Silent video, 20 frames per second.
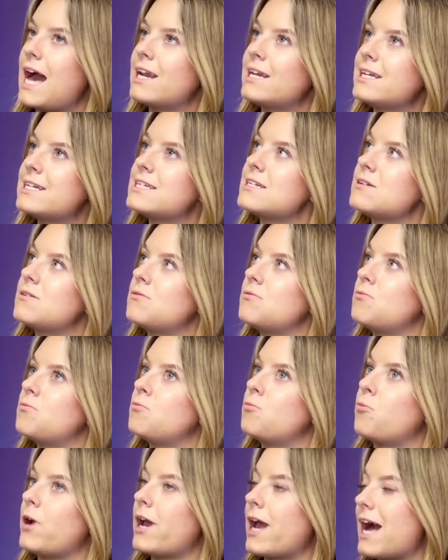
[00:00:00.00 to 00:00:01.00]
And
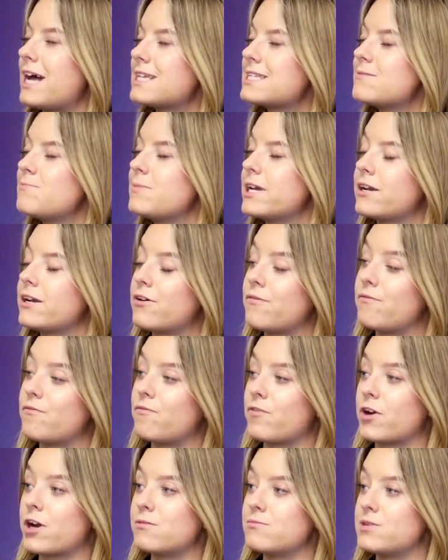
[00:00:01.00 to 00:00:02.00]
it hasn't been
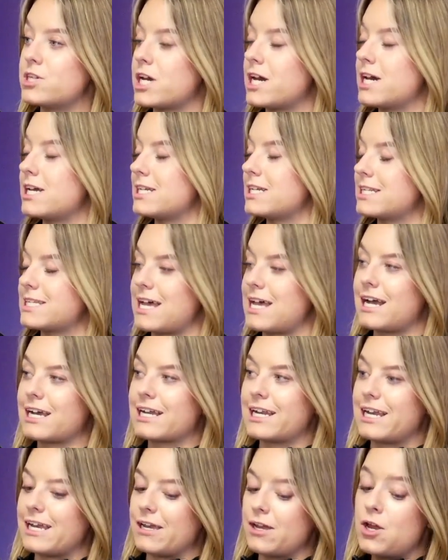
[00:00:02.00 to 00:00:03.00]
confirmed yet
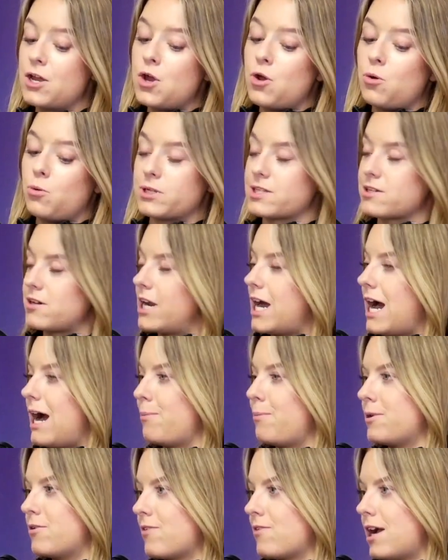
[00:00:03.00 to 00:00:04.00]
exactly what's going to
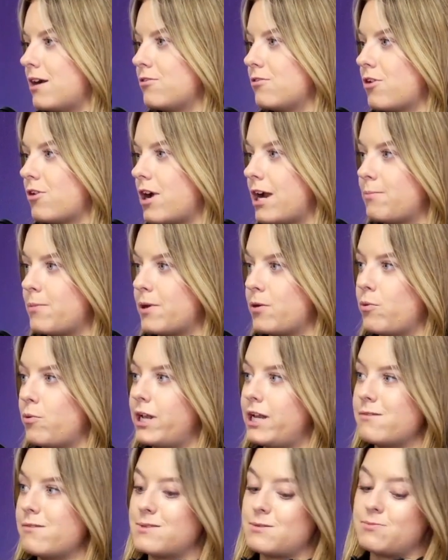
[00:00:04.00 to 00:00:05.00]
happen around Greg
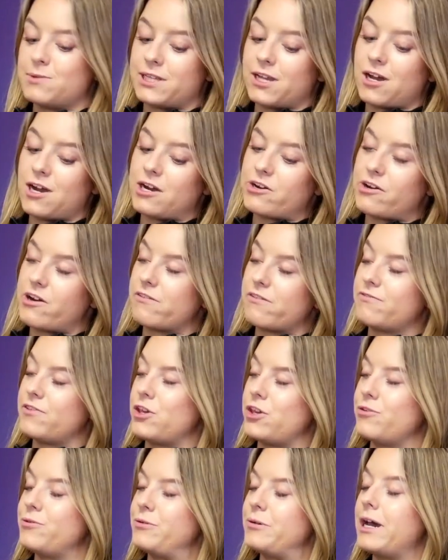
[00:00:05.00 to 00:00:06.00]
McWilliams, but the I R
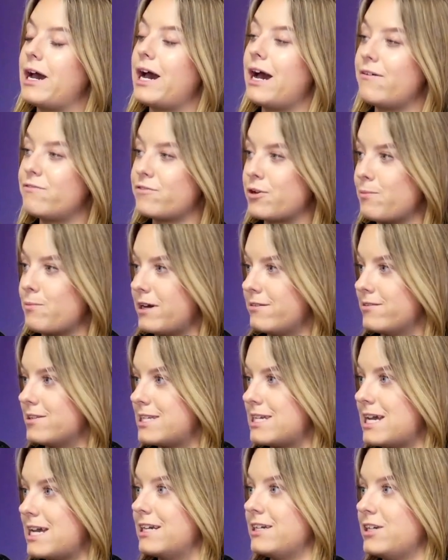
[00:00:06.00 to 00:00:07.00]
F U have come out
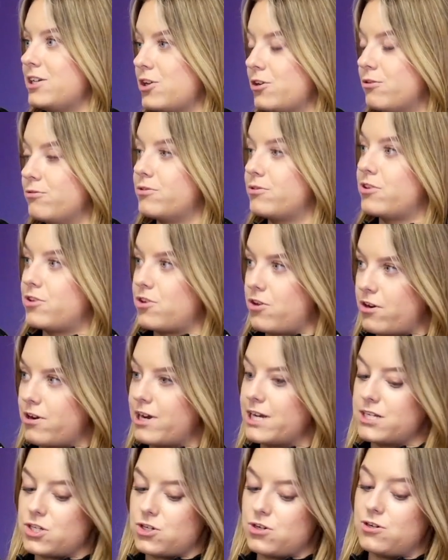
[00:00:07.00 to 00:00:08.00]
and said, you know,
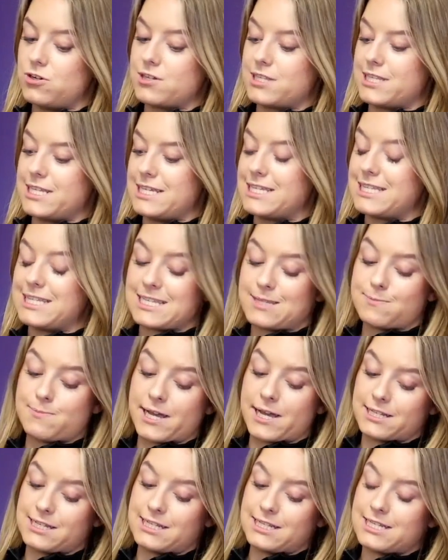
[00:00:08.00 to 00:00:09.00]
they're in talks, he is
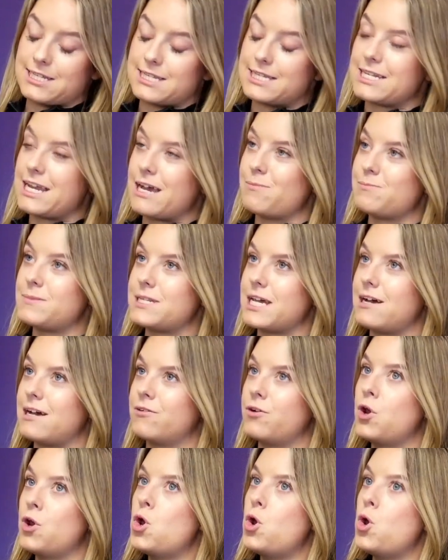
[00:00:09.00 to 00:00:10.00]
expected to step
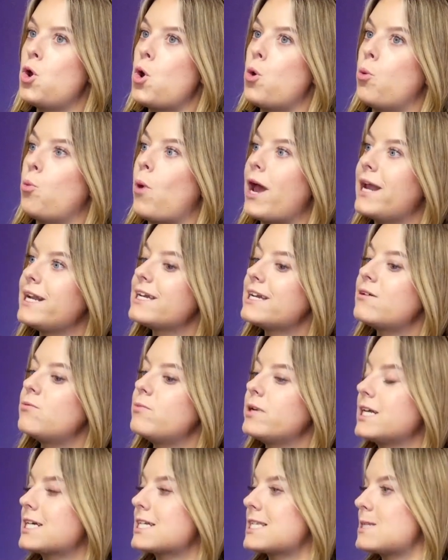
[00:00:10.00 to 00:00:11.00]
down. When
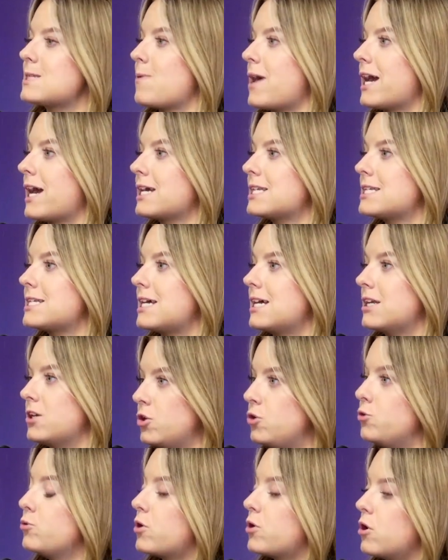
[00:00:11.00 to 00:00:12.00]
can we expect a
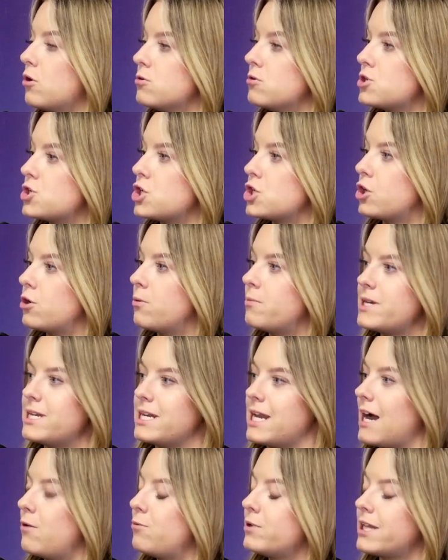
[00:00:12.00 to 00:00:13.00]
new coach to come
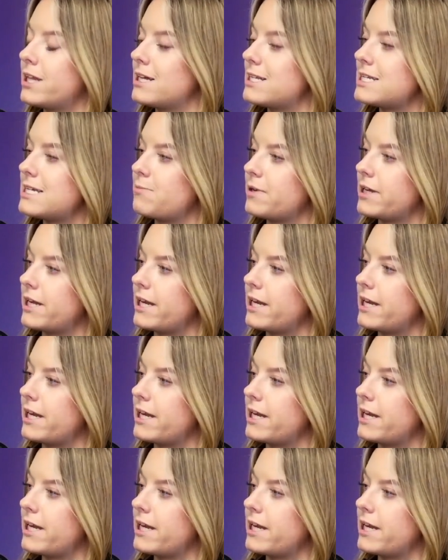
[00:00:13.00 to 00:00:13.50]
in? How would that